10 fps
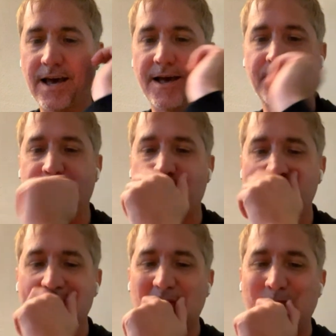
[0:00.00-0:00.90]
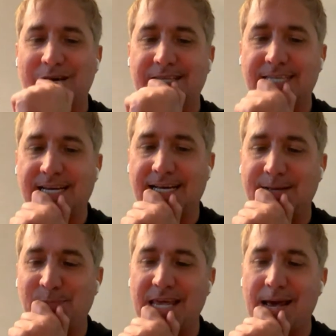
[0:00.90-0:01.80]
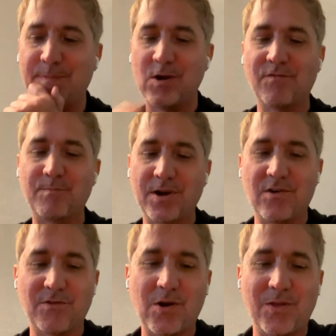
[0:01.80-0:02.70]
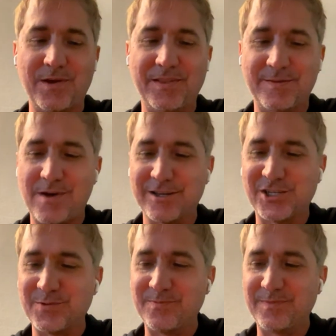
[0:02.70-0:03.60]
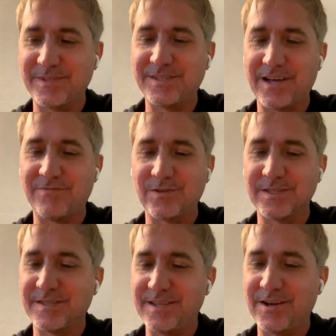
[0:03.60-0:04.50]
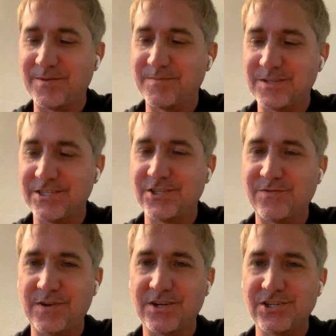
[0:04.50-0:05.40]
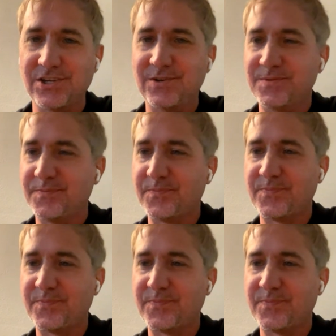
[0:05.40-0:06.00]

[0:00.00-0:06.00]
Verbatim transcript: um, but uh, but yeah but but overall the, the monster stuff was you know just so fun to shoot